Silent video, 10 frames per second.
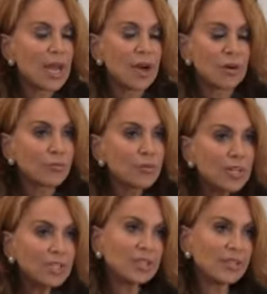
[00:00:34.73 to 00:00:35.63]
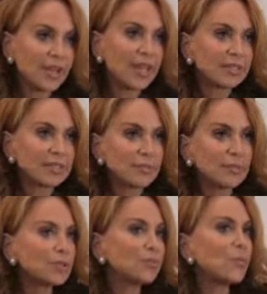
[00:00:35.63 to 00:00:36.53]
egregious events,
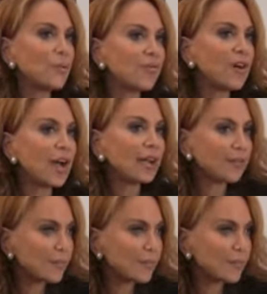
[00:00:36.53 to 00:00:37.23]
which is what we find.